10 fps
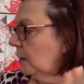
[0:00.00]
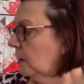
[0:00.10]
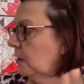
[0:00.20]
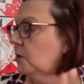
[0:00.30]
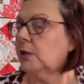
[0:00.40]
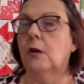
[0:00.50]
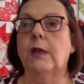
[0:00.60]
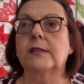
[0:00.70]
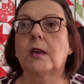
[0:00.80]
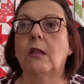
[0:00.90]
So
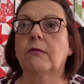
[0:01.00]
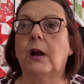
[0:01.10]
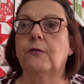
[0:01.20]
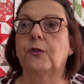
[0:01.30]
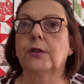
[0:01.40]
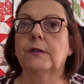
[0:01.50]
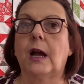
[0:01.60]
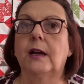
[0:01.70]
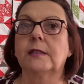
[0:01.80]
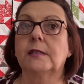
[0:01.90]
that's all I've got for you
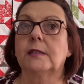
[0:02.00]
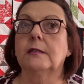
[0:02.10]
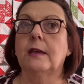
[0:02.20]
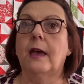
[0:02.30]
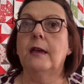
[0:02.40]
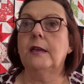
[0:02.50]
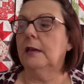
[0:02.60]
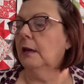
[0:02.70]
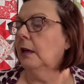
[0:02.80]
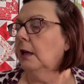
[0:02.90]
guys today.
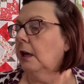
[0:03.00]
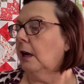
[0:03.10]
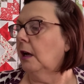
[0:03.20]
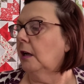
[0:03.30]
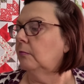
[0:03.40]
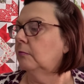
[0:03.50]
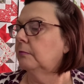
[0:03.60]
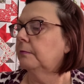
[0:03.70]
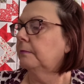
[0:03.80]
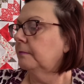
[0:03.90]
And
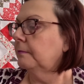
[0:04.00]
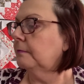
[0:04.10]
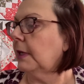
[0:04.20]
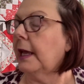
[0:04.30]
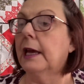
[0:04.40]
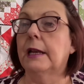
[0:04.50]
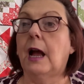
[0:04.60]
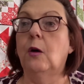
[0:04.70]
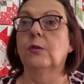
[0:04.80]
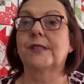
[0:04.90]

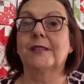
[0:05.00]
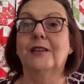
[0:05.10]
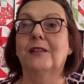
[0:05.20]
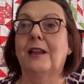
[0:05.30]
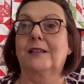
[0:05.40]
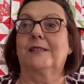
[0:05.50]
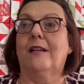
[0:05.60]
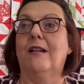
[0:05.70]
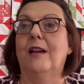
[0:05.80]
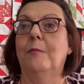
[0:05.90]
I will see you next
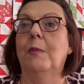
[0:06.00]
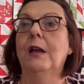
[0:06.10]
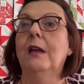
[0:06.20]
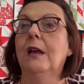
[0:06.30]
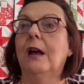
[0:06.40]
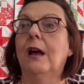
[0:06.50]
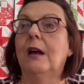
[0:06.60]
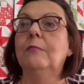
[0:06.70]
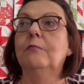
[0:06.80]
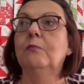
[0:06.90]
time
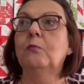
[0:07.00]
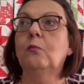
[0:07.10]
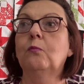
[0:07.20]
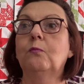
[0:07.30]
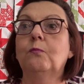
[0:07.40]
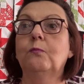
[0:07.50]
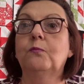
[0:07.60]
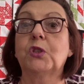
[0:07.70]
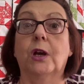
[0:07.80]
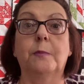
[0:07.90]
to
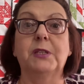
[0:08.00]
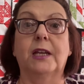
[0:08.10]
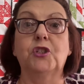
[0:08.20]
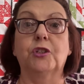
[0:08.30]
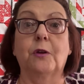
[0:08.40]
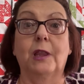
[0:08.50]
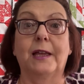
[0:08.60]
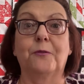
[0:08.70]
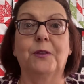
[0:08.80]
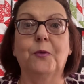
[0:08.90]
update you
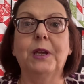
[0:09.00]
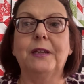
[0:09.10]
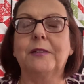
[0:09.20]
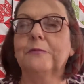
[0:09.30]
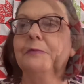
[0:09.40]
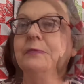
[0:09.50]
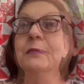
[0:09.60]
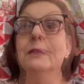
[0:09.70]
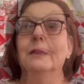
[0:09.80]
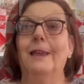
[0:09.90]
later in the week.
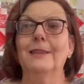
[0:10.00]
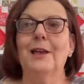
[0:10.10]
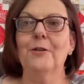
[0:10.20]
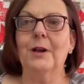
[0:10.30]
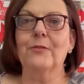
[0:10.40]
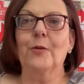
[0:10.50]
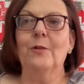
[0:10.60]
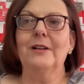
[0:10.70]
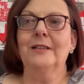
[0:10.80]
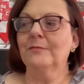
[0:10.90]
Hello,
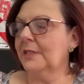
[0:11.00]
everyone.